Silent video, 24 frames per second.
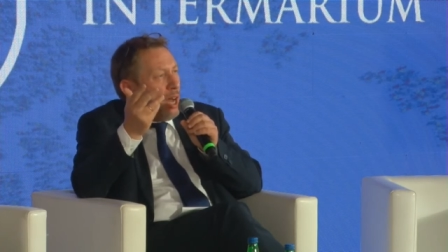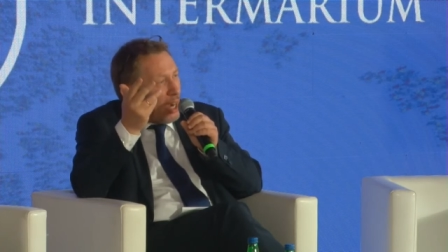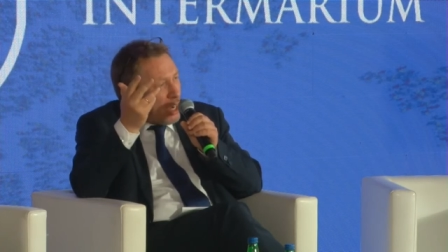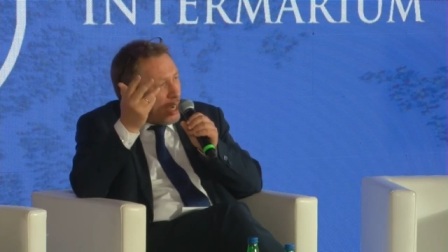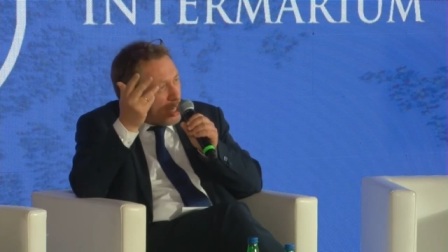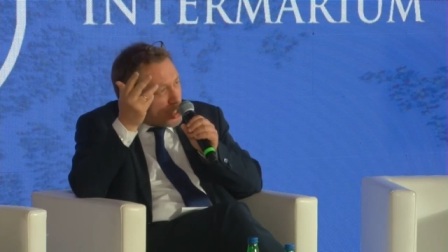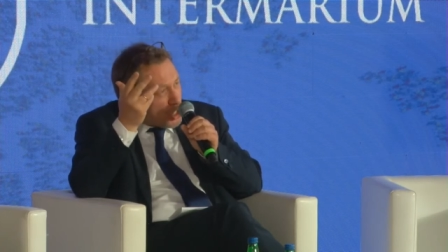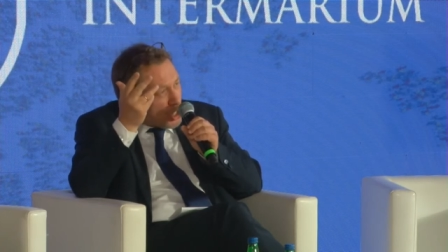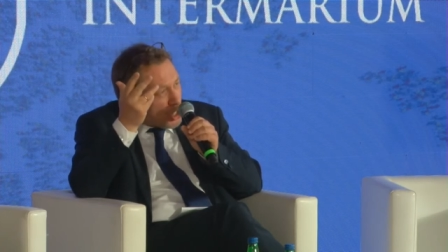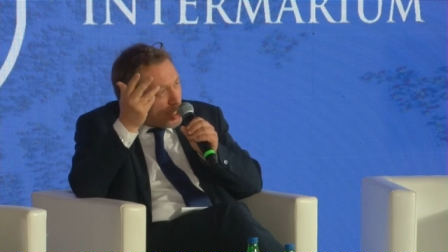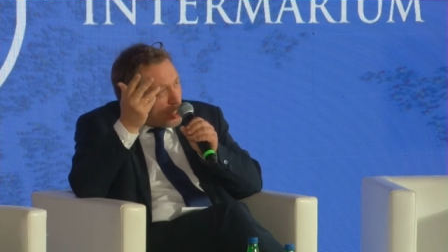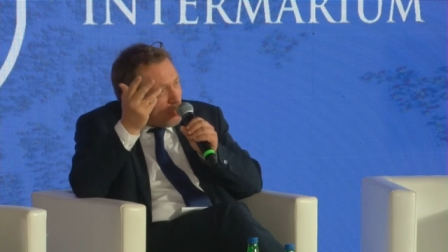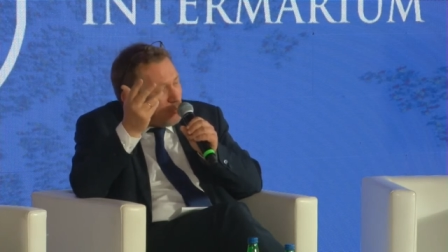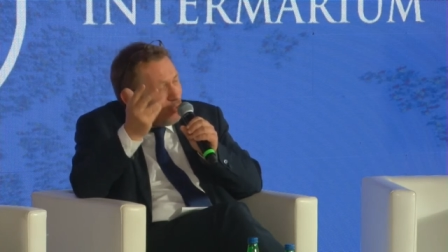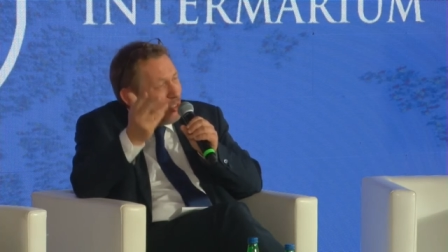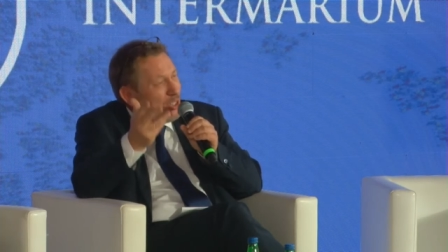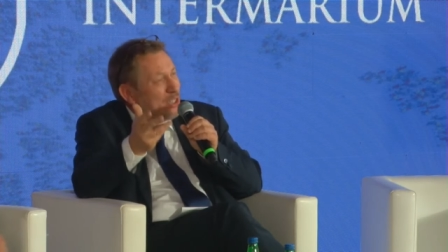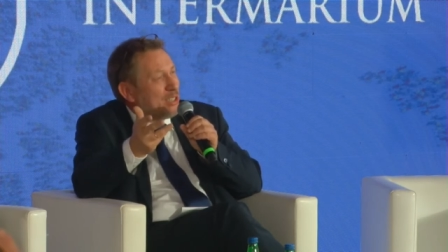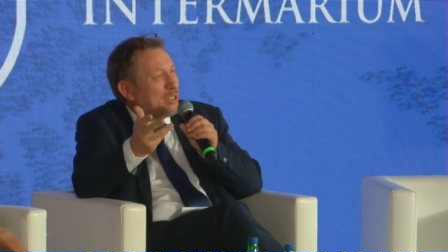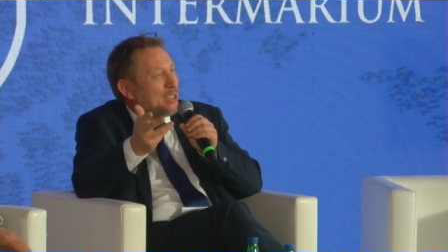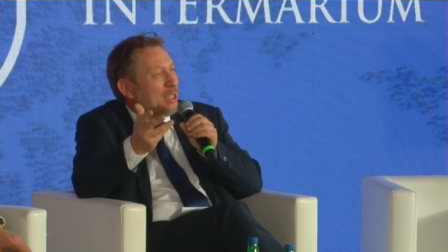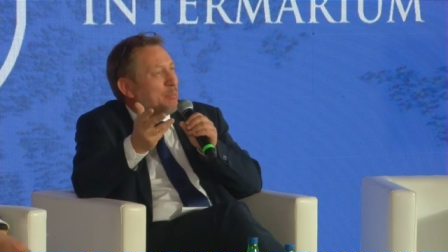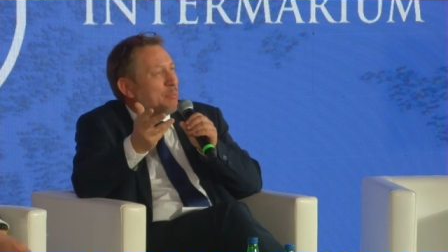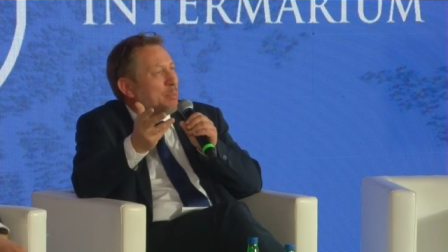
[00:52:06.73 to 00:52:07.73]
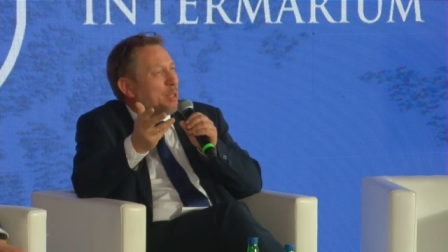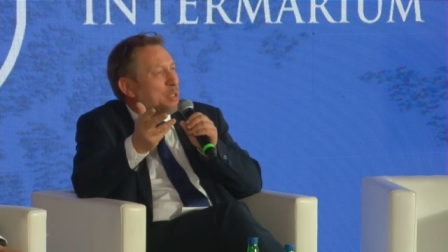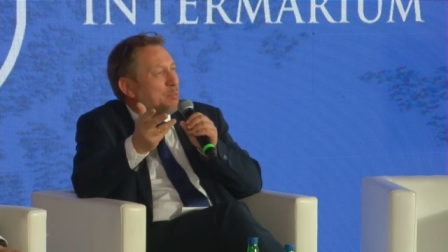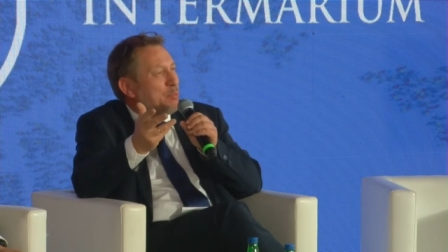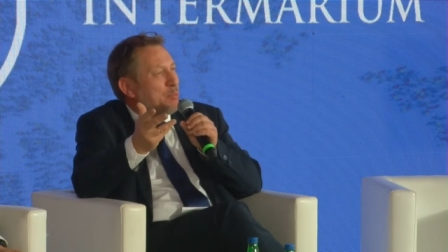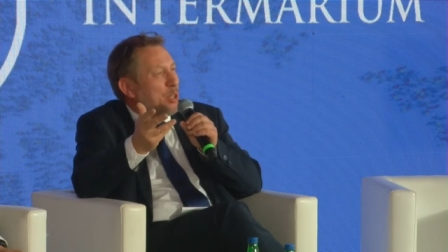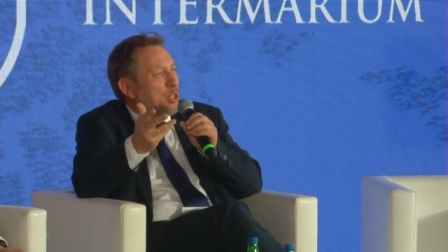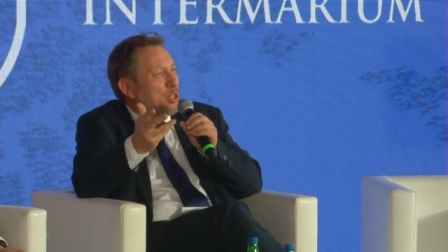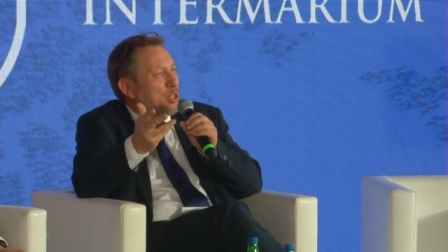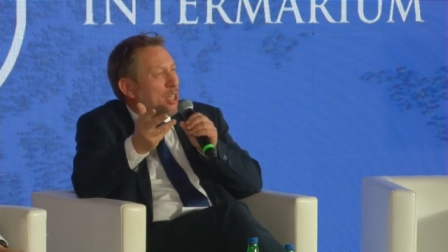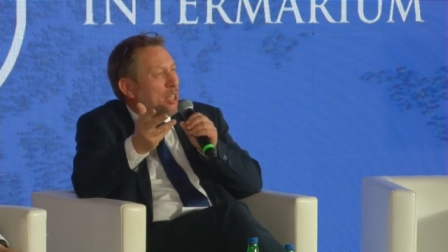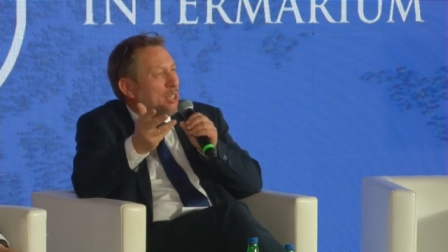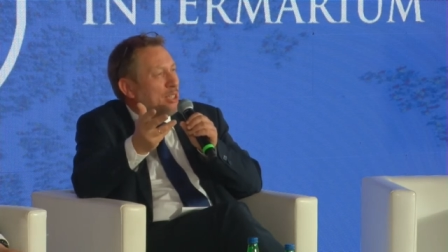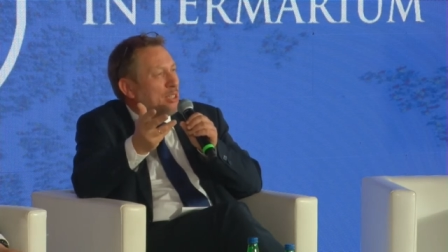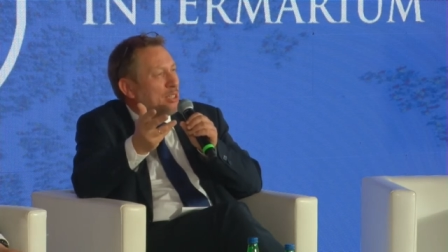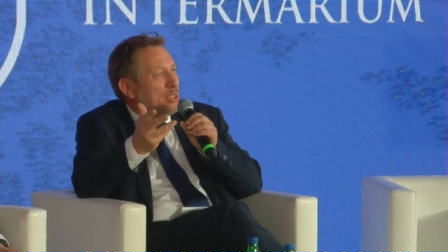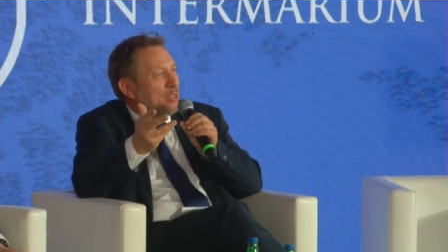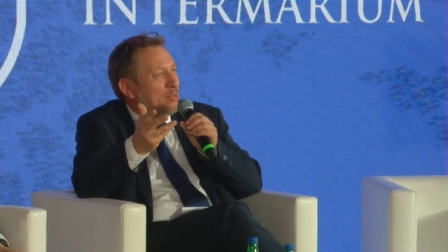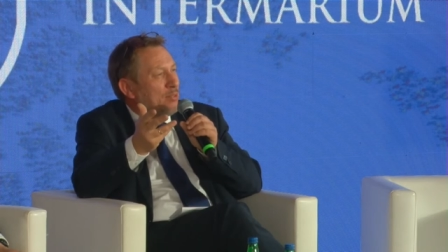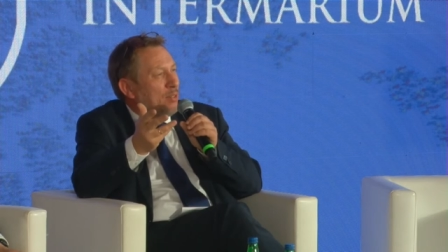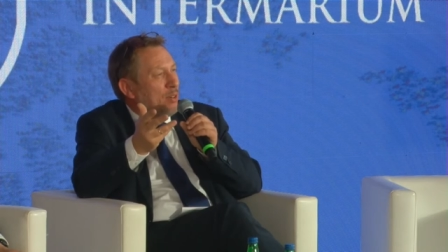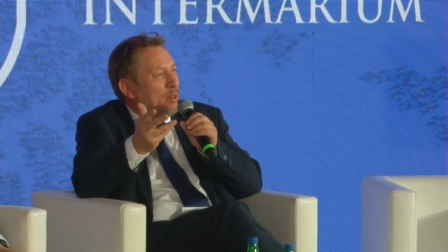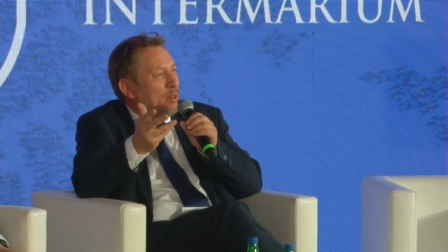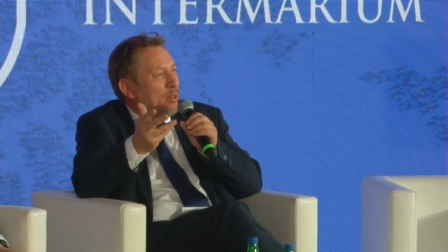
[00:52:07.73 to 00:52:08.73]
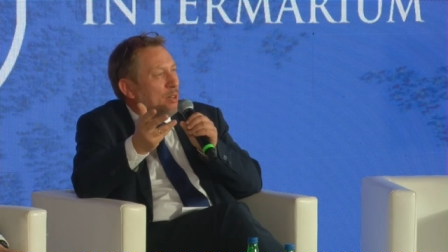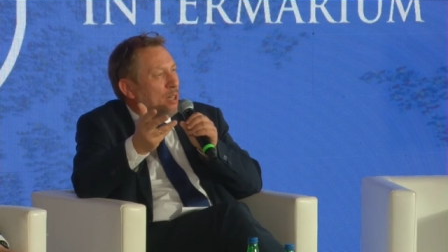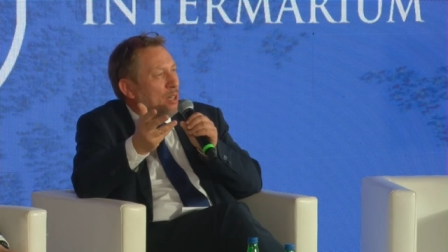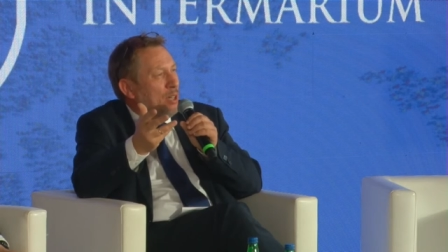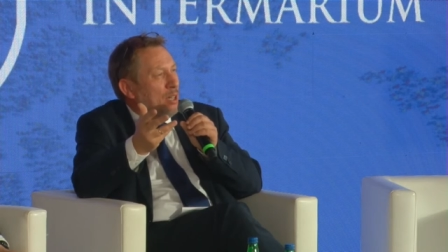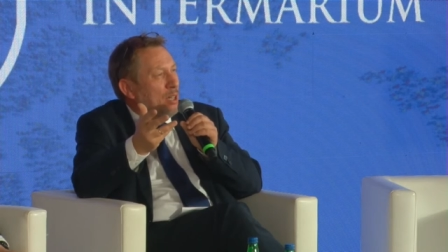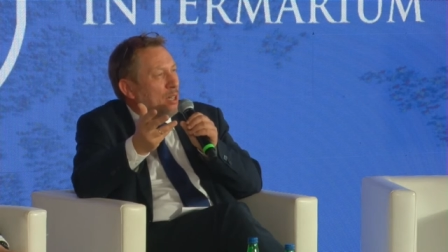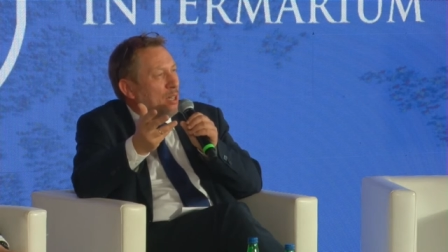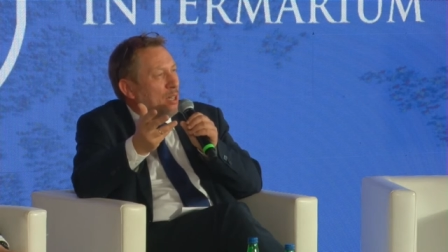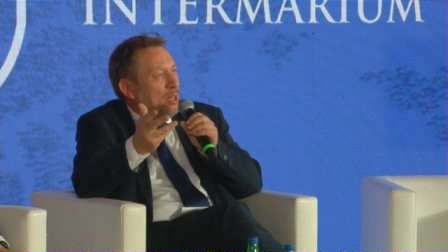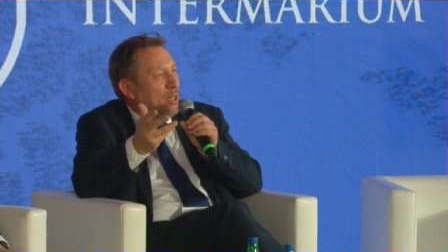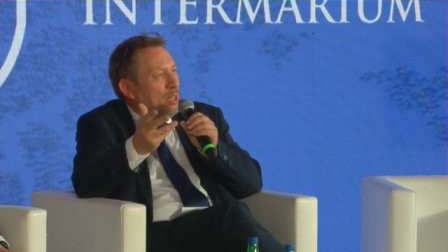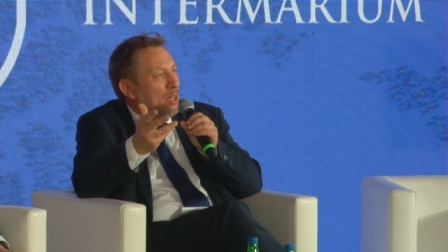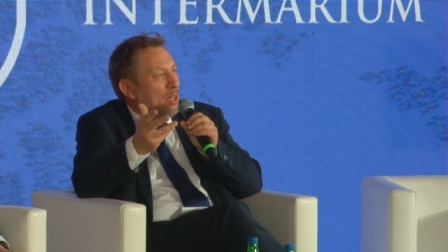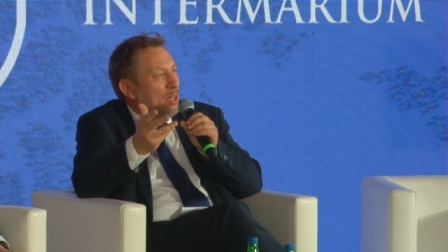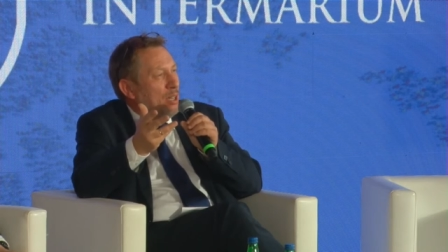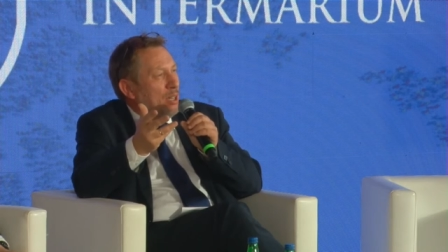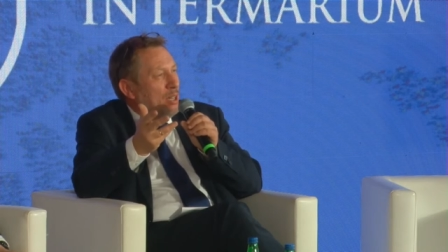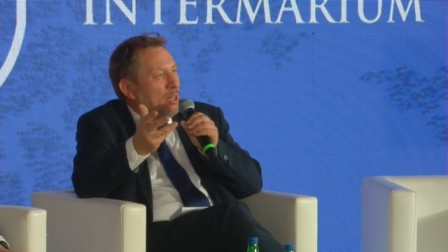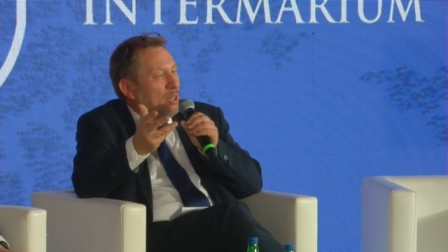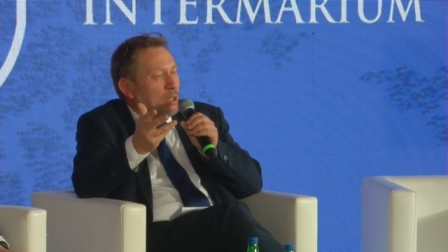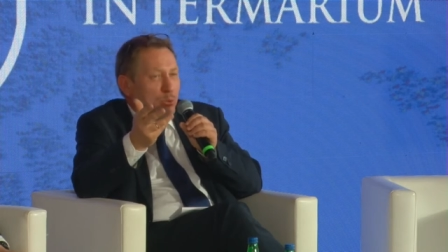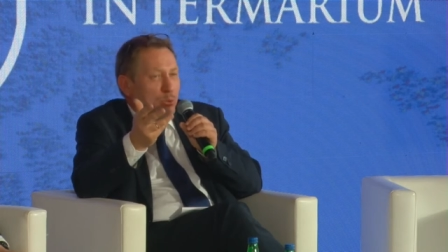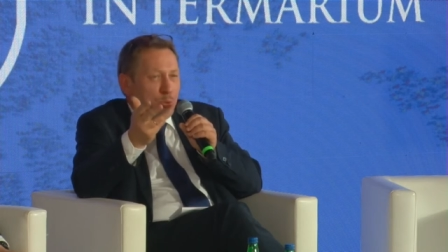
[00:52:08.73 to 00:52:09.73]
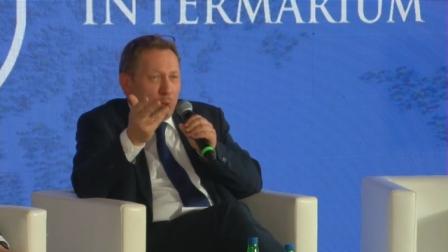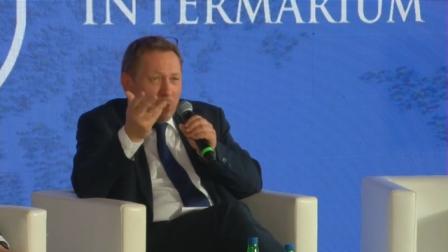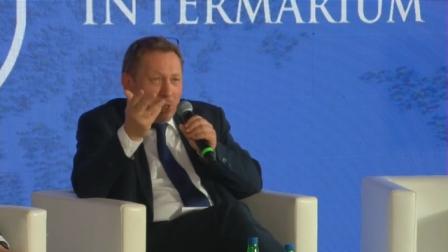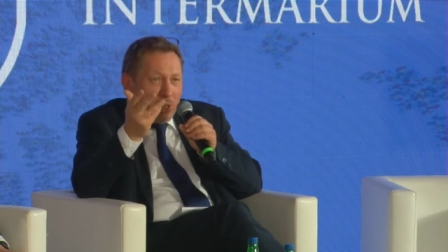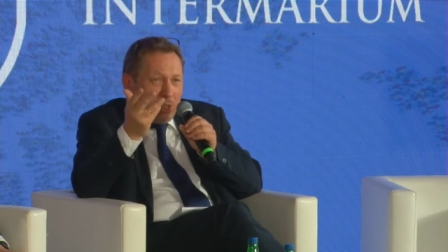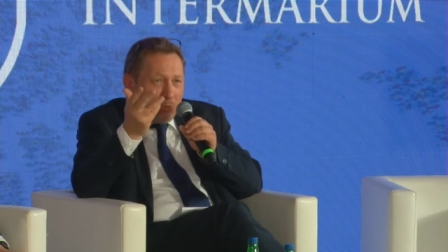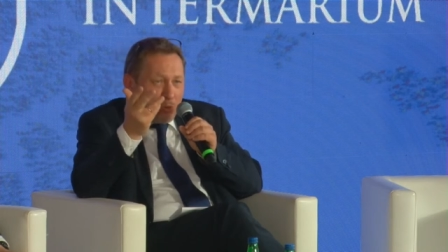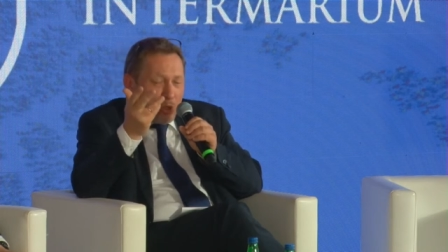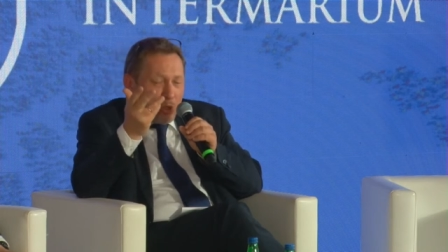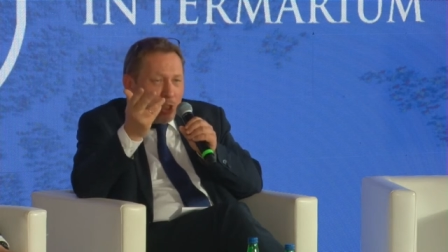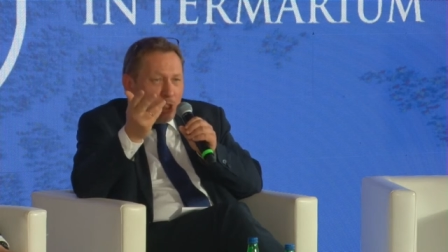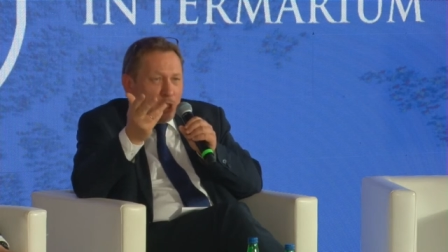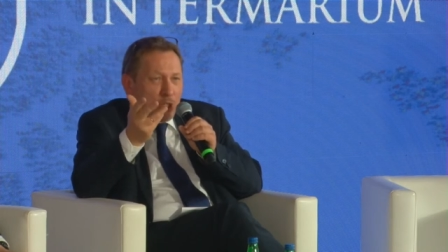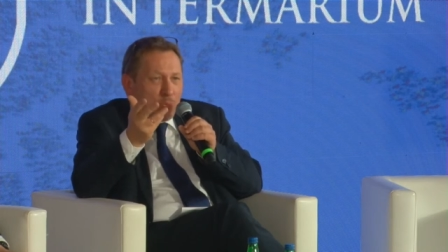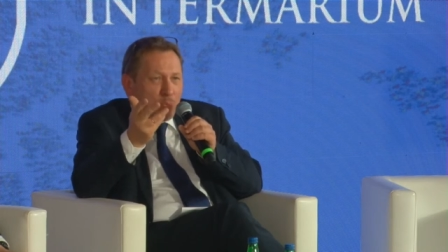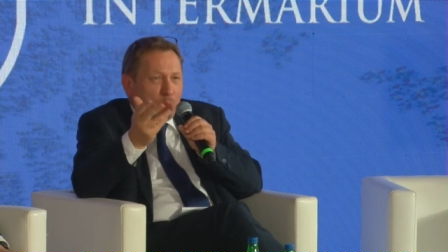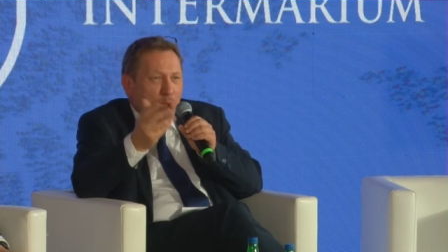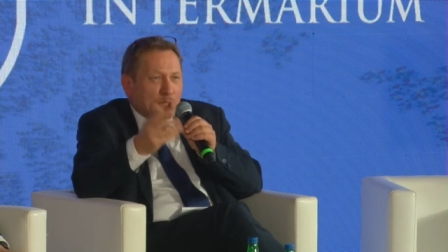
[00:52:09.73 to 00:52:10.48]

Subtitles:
That it doesn't just give them a sense of safety,